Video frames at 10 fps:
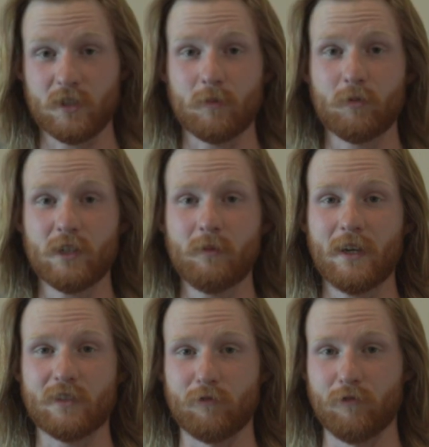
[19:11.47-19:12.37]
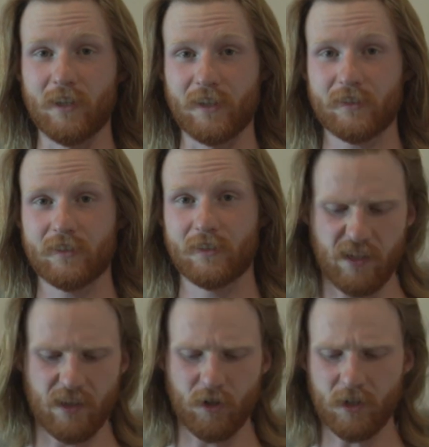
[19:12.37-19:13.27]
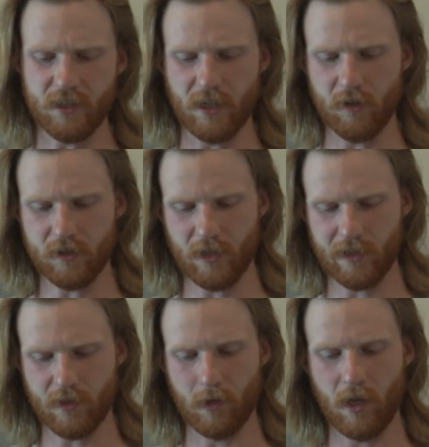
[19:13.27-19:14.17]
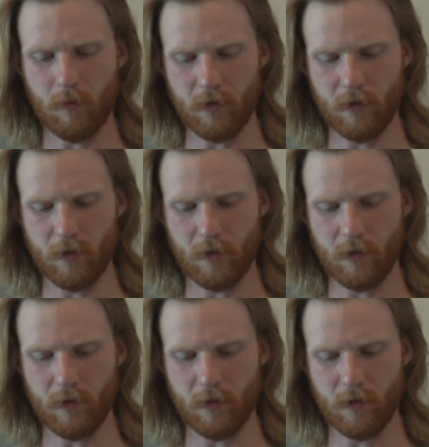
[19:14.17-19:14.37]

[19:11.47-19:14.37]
is a pretty massive flex. Yeah, the only downside to the light